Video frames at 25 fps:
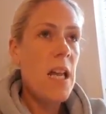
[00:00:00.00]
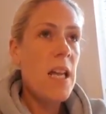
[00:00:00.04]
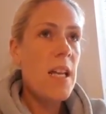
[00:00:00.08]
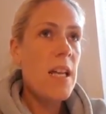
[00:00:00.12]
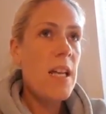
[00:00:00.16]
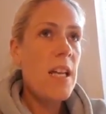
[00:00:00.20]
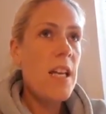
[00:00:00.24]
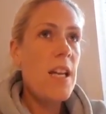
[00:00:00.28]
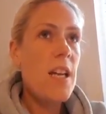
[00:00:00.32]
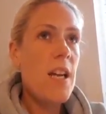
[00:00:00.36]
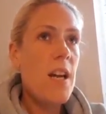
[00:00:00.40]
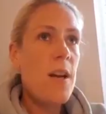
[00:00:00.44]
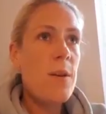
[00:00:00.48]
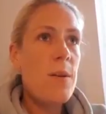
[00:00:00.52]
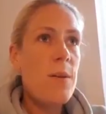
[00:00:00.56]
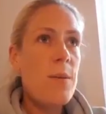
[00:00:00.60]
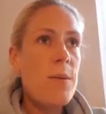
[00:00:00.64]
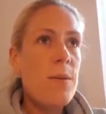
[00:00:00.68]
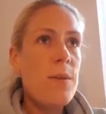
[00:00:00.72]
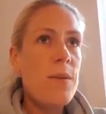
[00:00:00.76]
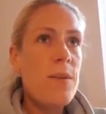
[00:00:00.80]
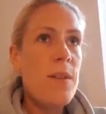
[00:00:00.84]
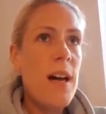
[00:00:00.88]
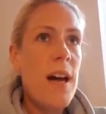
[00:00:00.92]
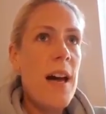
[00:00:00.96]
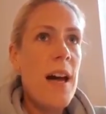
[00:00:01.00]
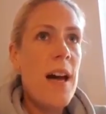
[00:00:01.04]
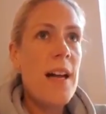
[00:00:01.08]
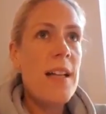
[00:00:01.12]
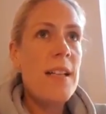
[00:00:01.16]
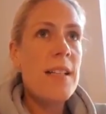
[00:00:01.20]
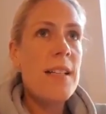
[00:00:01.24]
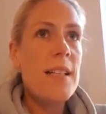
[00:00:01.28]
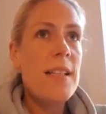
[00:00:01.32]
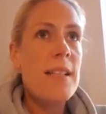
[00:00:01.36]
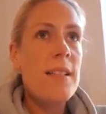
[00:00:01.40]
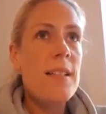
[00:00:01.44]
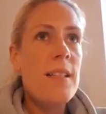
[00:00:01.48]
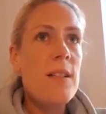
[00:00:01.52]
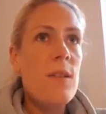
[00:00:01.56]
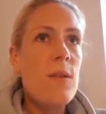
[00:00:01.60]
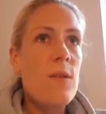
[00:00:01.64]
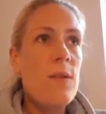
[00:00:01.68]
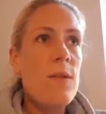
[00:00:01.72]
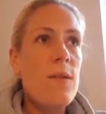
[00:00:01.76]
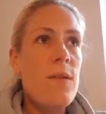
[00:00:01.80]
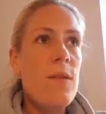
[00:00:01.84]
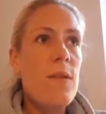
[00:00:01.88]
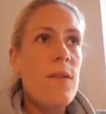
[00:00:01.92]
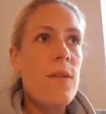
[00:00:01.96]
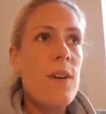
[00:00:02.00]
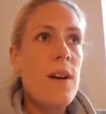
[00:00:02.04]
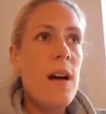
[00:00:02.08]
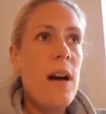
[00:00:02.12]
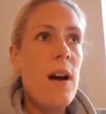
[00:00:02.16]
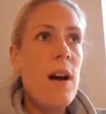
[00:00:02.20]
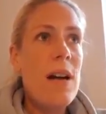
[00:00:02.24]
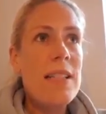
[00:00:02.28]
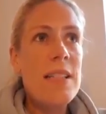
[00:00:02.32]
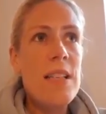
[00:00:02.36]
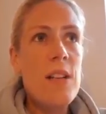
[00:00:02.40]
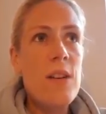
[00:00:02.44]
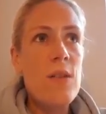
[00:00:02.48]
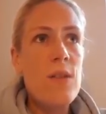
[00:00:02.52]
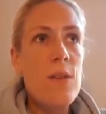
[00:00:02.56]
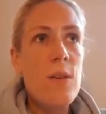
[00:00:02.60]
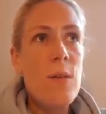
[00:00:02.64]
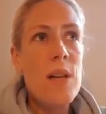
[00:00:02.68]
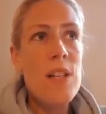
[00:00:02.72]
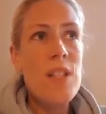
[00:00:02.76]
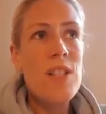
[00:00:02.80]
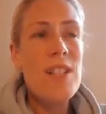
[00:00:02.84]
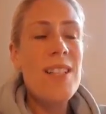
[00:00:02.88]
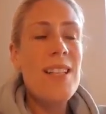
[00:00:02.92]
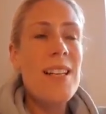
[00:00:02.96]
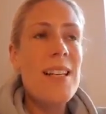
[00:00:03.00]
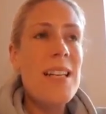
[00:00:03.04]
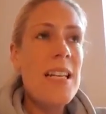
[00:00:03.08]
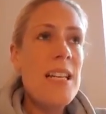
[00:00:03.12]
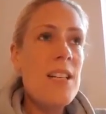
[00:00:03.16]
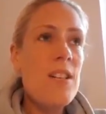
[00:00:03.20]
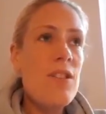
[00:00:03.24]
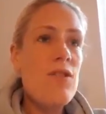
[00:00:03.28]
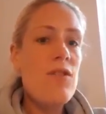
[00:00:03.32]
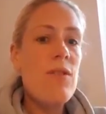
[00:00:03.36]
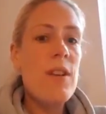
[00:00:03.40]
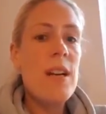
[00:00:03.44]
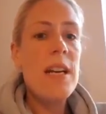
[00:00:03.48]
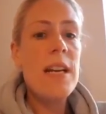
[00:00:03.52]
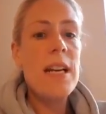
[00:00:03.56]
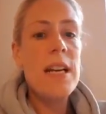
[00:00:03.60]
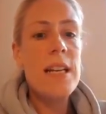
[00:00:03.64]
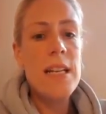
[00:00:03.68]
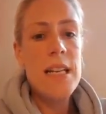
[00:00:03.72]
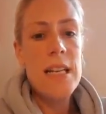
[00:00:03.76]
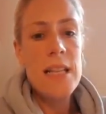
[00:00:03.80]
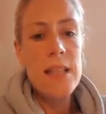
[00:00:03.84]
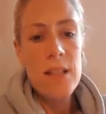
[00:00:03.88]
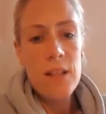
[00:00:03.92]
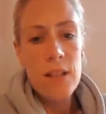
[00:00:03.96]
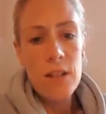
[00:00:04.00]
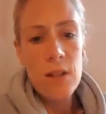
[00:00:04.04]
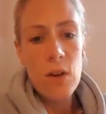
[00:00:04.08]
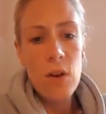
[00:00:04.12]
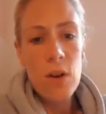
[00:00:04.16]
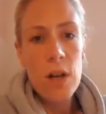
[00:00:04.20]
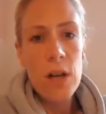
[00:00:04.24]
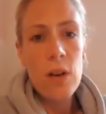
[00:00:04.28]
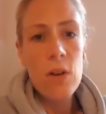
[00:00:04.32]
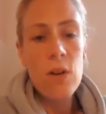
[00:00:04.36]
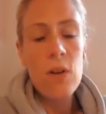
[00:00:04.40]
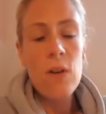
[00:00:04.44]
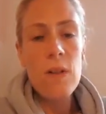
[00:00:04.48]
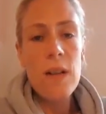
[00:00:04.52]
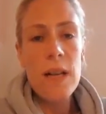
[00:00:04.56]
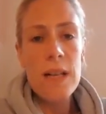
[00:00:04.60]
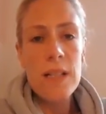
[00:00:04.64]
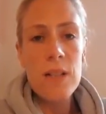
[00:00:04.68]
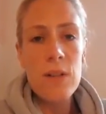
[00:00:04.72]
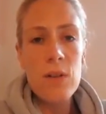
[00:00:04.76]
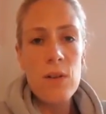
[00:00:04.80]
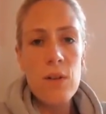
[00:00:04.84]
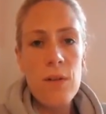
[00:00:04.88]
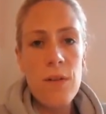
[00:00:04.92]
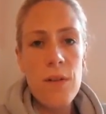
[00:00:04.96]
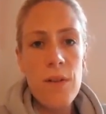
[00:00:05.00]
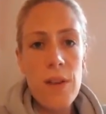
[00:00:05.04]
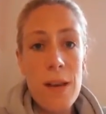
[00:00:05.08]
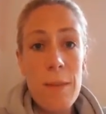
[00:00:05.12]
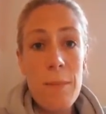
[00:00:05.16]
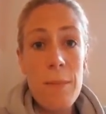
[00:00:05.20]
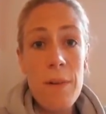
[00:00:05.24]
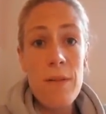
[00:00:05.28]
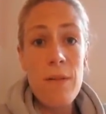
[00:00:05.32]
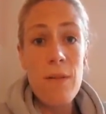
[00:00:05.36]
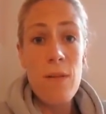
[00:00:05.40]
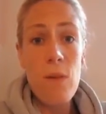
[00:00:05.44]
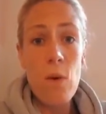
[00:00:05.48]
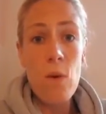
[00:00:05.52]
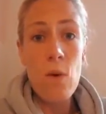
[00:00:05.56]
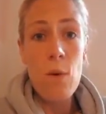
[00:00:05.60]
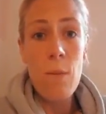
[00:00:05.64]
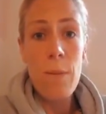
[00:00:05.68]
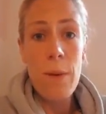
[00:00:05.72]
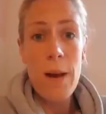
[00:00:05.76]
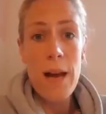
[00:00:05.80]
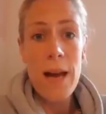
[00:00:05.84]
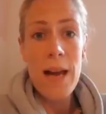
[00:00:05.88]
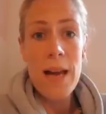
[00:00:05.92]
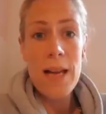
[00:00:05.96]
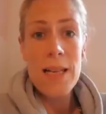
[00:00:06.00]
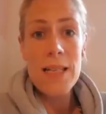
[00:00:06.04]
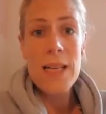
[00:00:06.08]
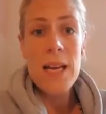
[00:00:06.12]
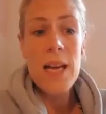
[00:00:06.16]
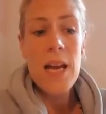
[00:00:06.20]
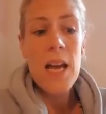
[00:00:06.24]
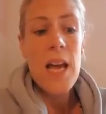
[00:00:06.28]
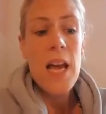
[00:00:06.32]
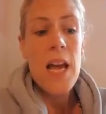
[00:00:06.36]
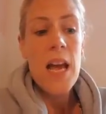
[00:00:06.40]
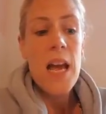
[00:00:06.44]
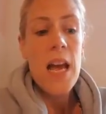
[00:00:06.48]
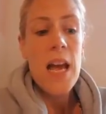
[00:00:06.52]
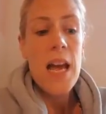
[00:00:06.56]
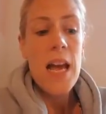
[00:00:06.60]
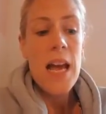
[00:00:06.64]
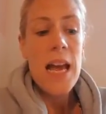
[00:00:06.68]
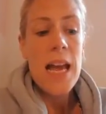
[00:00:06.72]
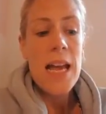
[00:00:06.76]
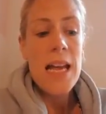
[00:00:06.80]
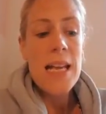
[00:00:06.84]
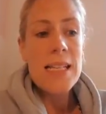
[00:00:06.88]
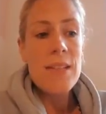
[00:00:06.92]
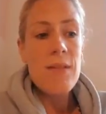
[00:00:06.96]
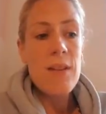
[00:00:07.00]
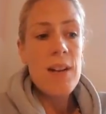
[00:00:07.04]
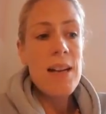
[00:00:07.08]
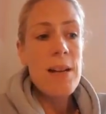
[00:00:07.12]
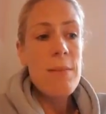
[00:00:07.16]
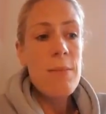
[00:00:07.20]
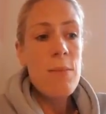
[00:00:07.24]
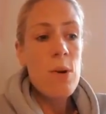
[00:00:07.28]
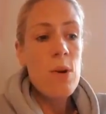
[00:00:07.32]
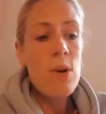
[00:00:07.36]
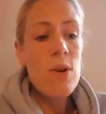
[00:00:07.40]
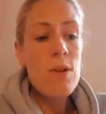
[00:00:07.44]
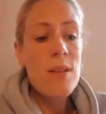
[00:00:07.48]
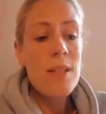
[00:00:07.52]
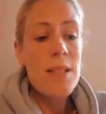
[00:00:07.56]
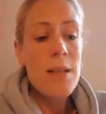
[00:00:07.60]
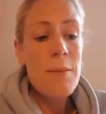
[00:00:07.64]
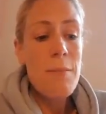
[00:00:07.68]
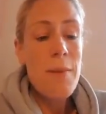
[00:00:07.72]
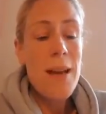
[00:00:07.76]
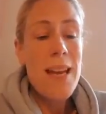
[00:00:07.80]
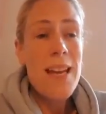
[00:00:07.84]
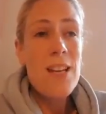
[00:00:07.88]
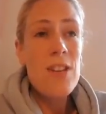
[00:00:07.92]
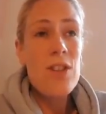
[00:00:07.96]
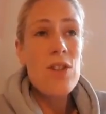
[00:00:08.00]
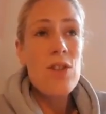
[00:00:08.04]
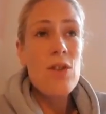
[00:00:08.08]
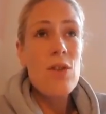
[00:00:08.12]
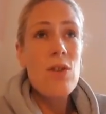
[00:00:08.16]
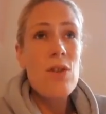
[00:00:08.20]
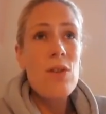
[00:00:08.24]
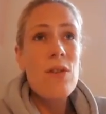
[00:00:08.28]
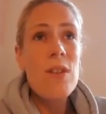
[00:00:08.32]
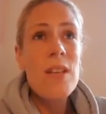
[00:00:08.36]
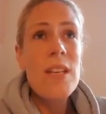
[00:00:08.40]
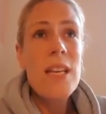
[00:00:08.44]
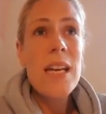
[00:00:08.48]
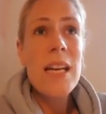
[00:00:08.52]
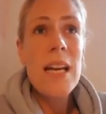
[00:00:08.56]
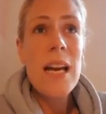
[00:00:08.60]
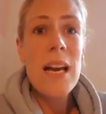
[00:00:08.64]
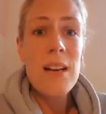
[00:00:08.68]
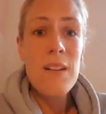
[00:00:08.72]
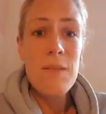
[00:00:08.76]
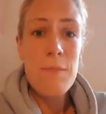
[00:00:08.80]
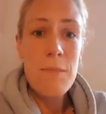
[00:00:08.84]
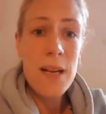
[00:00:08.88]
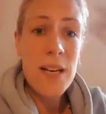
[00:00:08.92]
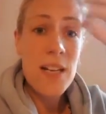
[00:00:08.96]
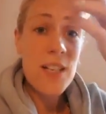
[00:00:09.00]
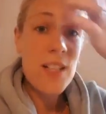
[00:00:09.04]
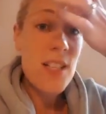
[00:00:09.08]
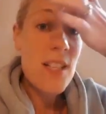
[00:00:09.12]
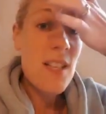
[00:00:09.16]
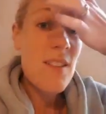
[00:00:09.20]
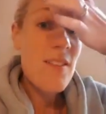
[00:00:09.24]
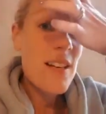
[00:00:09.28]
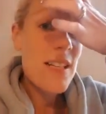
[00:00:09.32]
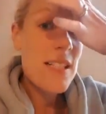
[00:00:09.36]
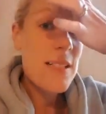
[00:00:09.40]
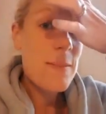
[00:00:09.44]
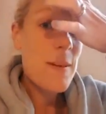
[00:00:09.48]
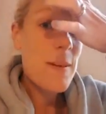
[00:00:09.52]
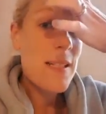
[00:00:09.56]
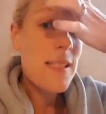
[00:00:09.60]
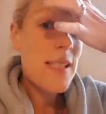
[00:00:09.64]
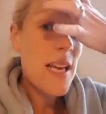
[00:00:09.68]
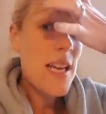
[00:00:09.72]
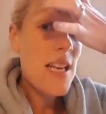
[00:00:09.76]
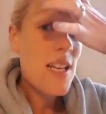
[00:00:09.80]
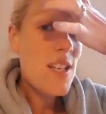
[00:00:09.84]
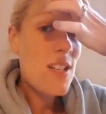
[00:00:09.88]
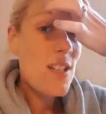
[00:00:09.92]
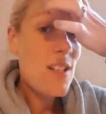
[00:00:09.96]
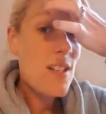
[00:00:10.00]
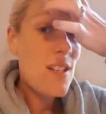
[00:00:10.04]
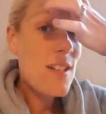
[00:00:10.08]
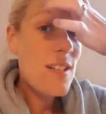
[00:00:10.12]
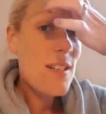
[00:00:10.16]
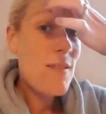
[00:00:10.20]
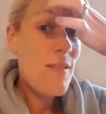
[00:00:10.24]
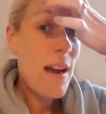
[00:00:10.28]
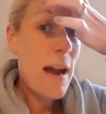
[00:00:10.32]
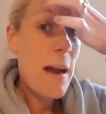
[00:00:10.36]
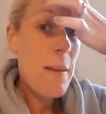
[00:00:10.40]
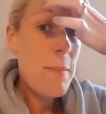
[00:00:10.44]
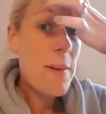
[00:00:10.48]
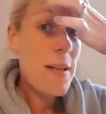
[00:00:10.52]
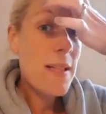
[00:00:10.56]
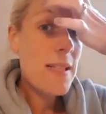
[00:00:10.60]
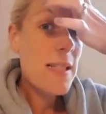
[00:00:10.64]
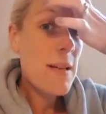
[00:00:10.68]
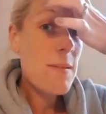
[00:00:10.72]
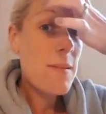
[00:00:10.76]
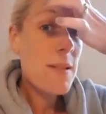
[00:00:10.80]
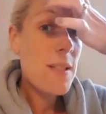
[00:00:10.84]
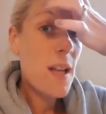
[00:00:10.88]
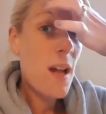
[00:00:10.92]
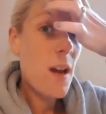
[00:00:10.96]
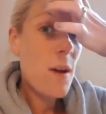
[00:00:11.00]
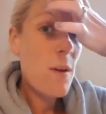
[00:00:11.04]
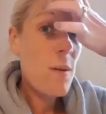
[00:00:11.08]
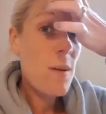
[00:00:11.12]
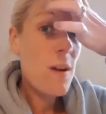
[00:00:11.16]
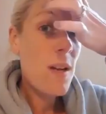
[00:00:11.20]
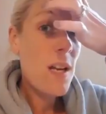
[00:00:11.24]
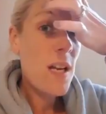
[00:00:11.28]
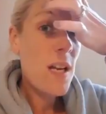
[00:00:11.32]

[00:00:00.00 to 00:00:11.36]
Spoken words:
that sort of asking all the questions, I need a drink, I need the toilet, all that sort of thing before bed, it's really important to make sure that you're kind of managing their expectations around bedtime. So,